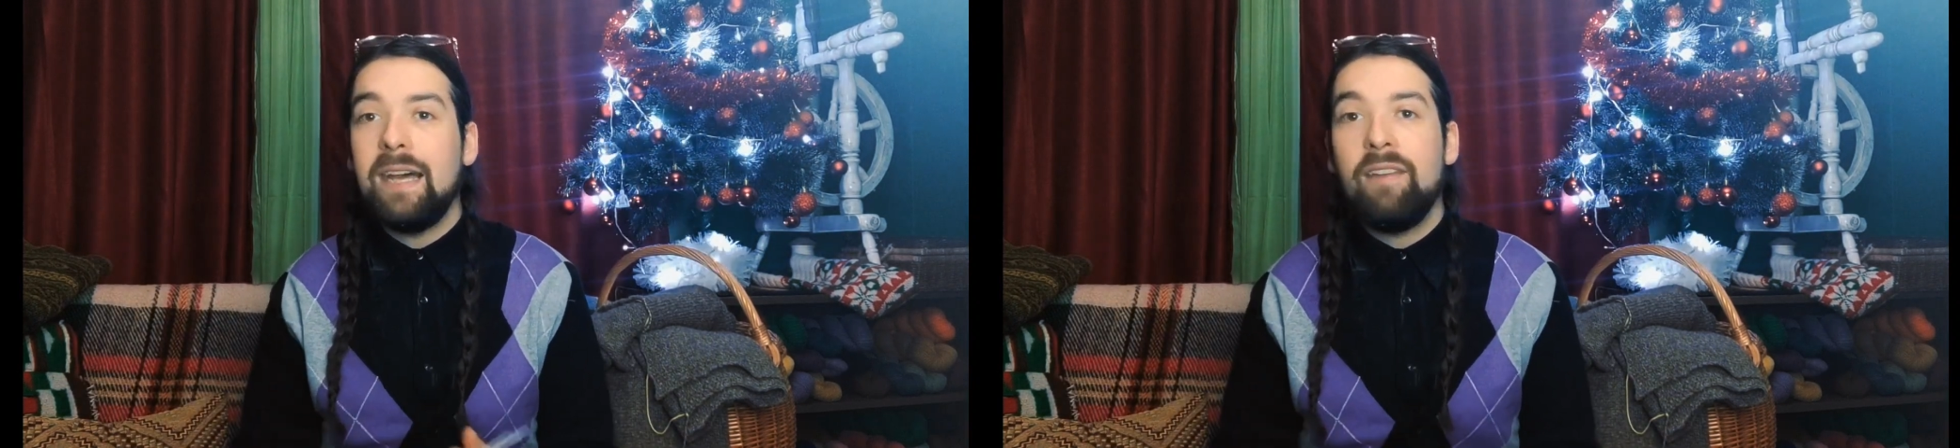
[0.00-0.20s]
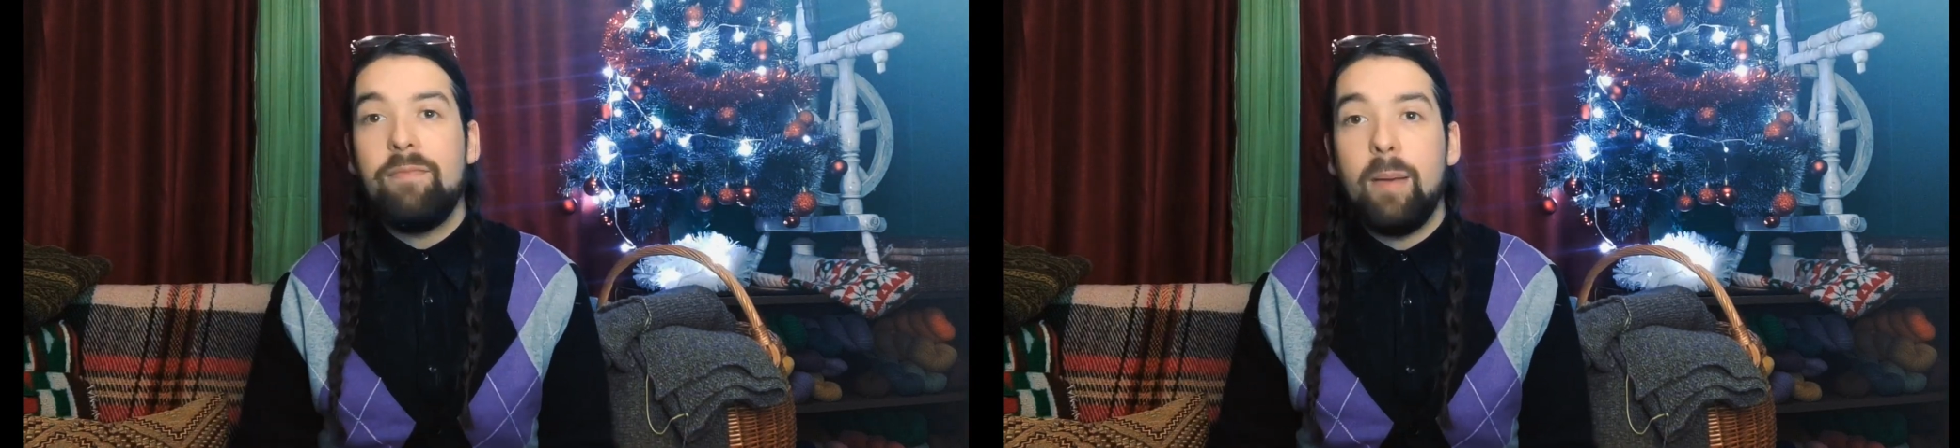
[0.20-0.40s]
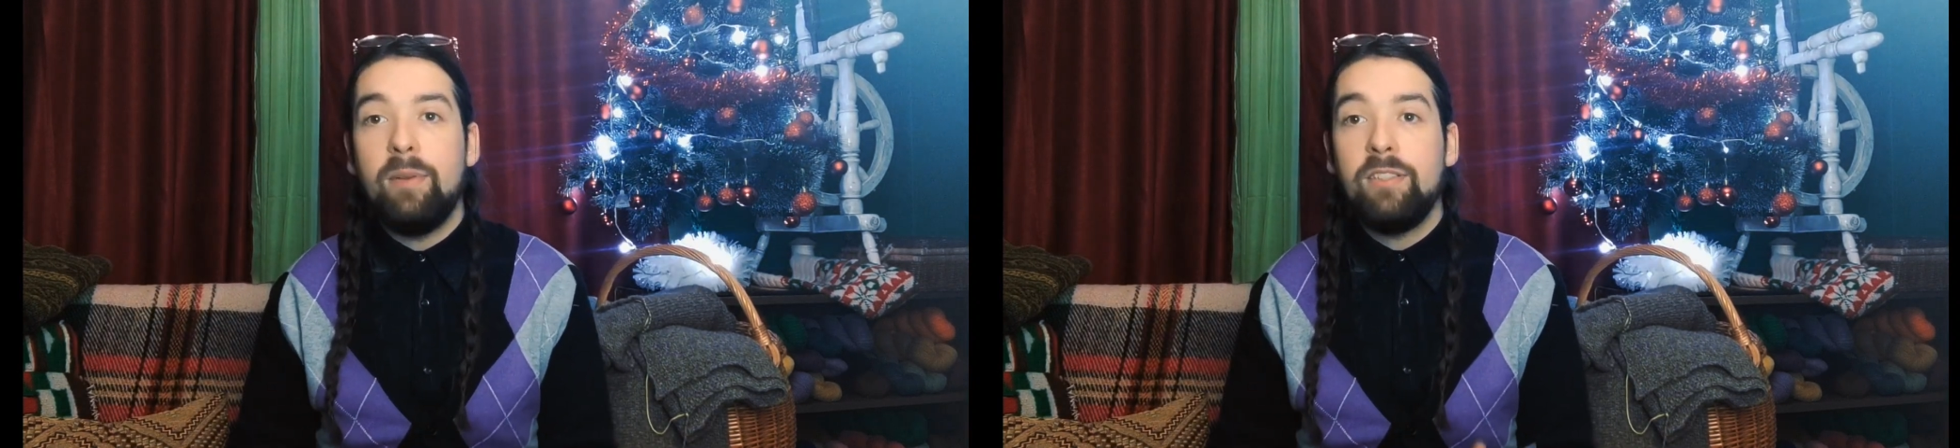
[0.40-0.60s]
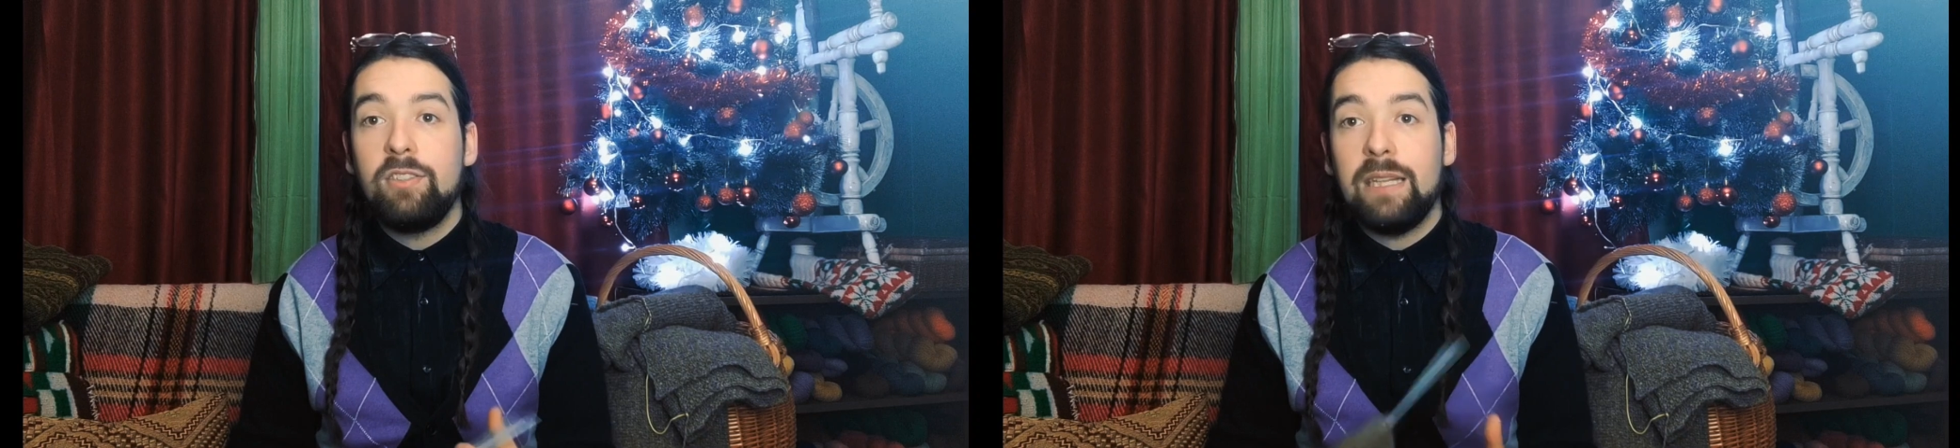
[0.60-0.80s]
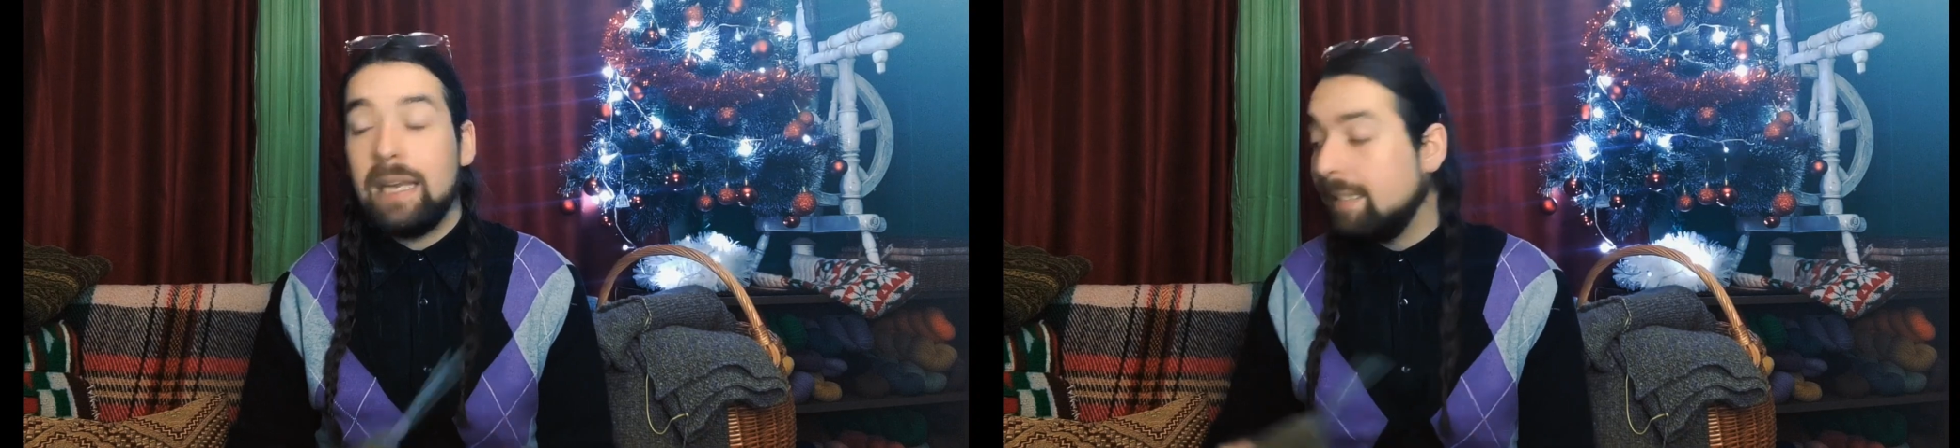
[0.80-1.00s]
I
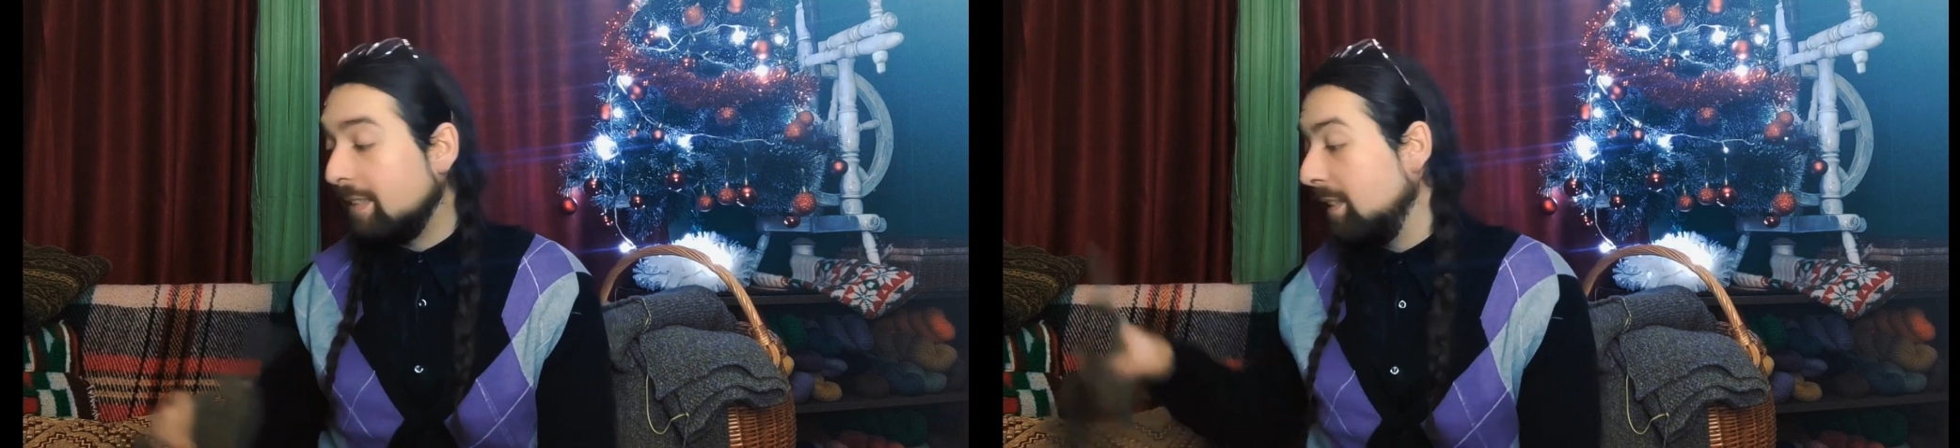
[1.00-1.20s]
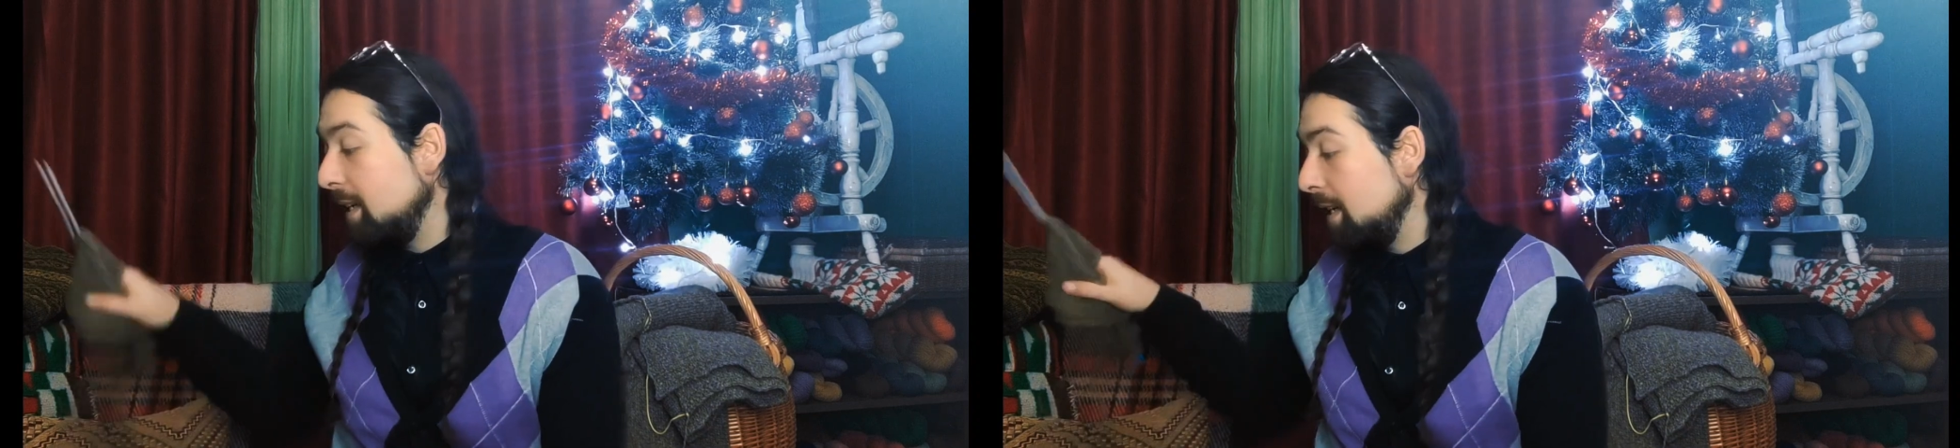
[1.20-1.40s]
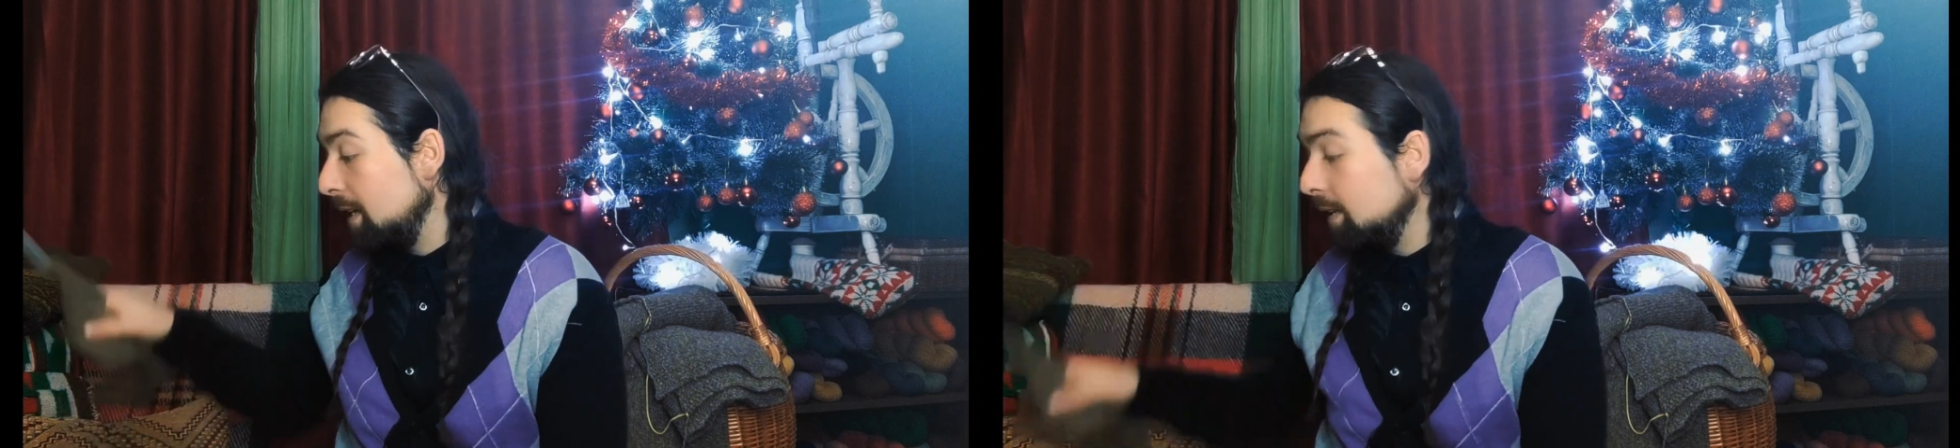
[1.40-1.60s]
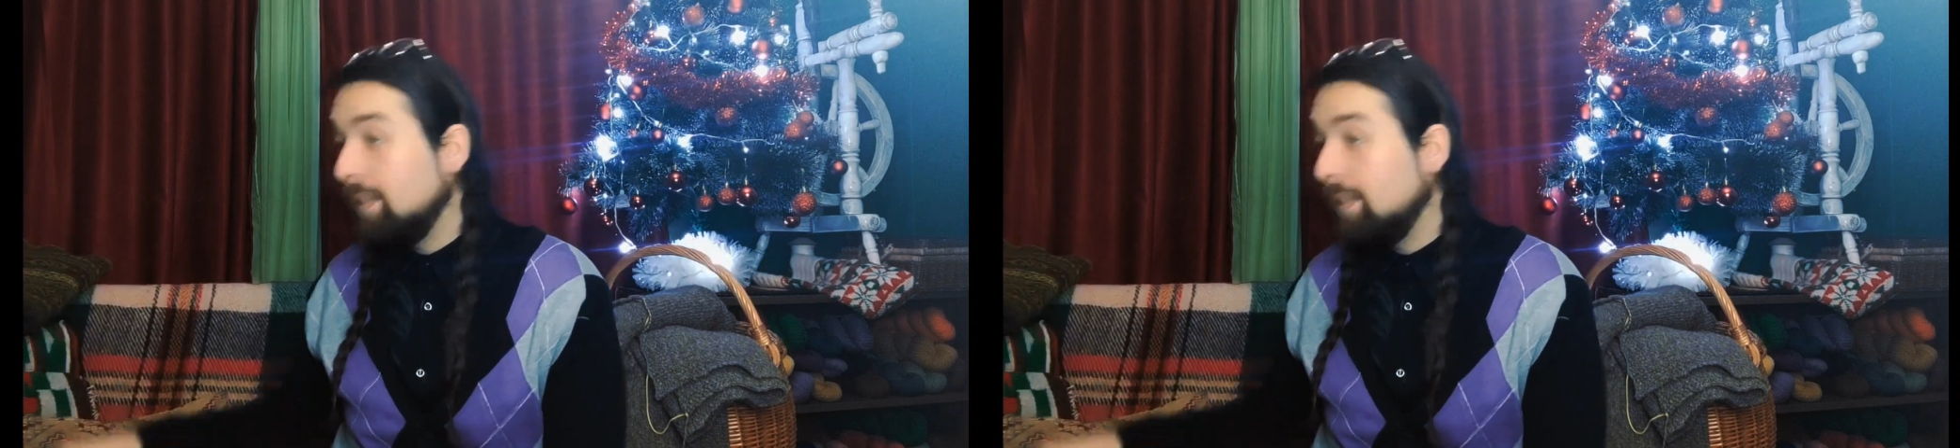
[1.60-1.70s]
published last year